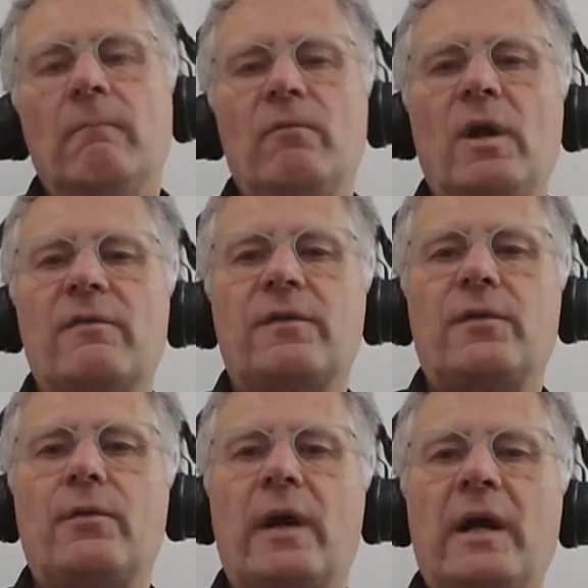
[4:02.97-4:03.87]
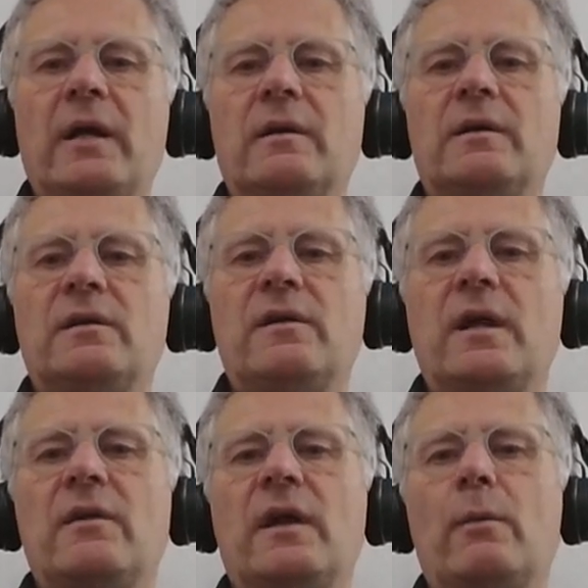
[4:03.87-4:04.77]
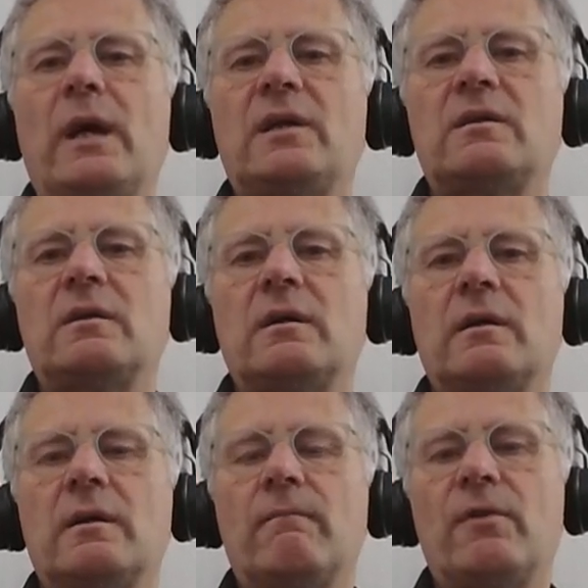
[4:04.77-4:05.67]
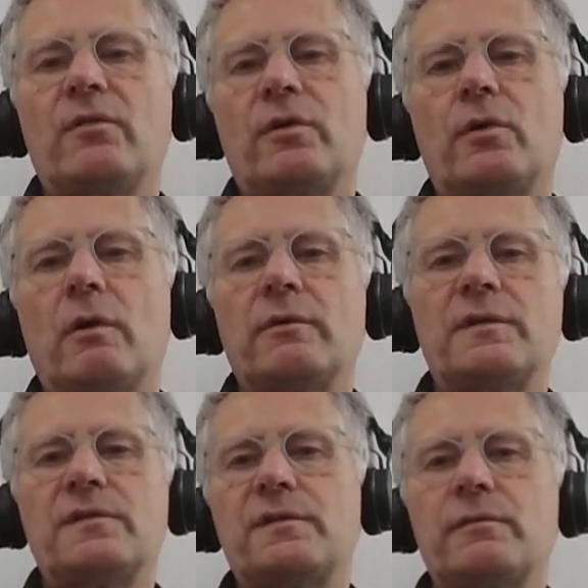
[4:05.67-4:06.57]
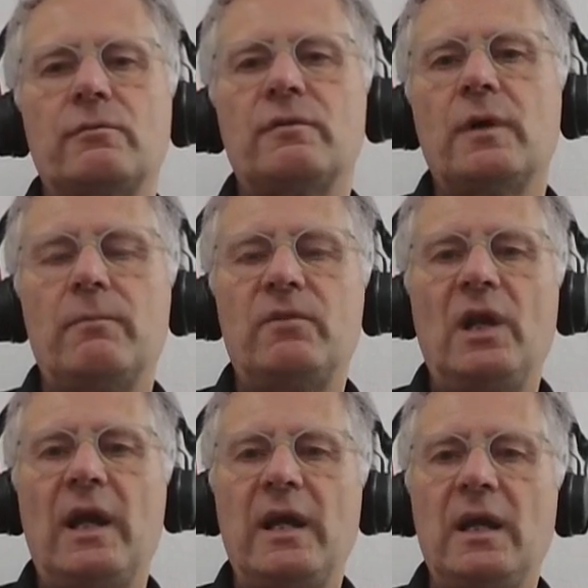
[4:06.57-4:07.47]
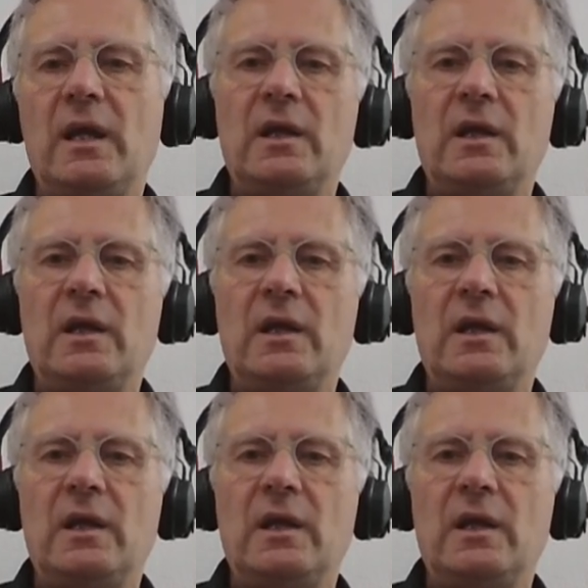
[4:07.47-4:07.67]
You have the dry and the wet, the chorus, reverb, delay.